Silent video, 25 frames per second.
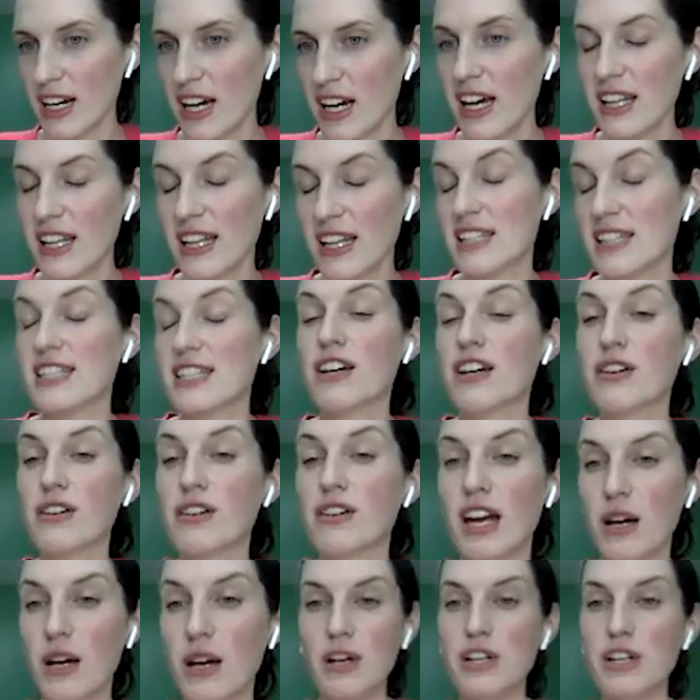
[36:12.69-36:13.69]
That's a
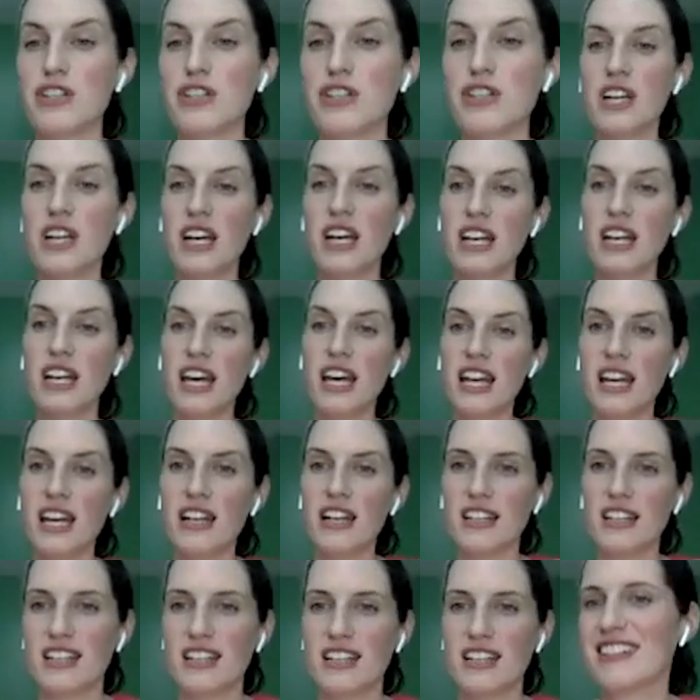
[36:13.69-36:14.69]
great question. And
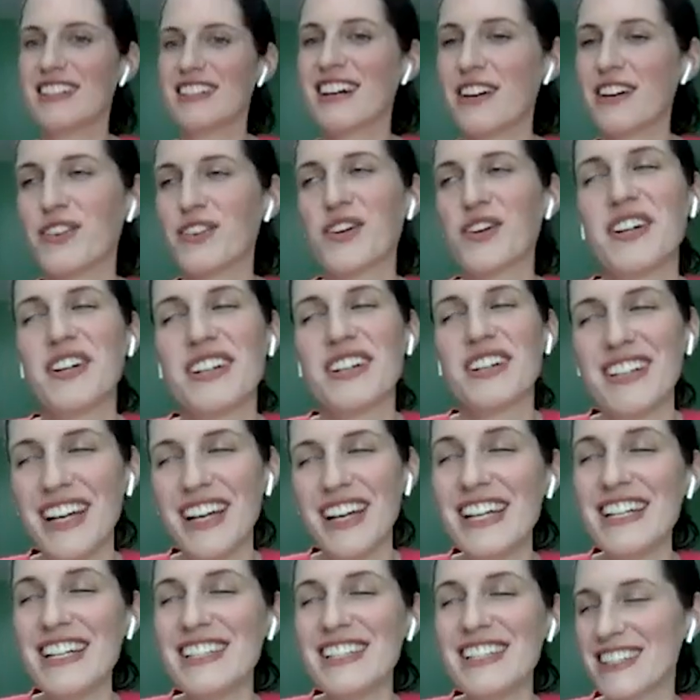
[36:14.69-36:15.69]

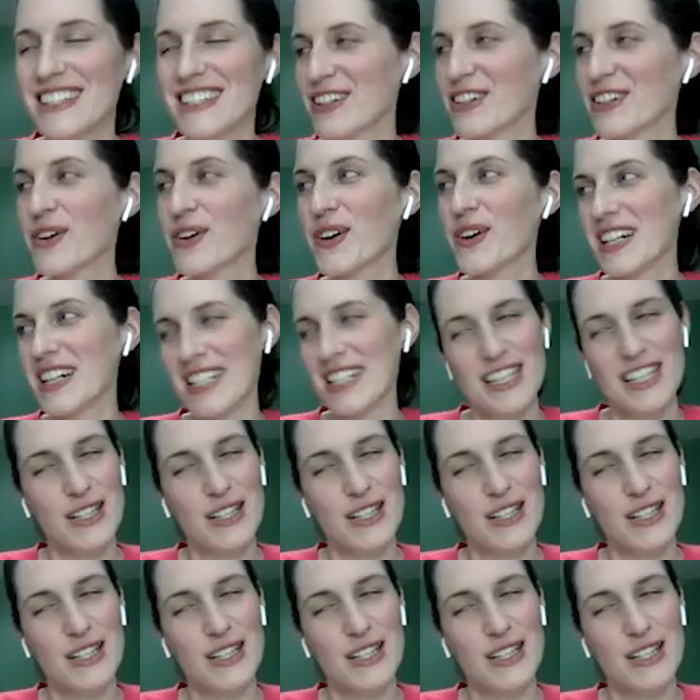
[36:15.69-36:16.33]
of course,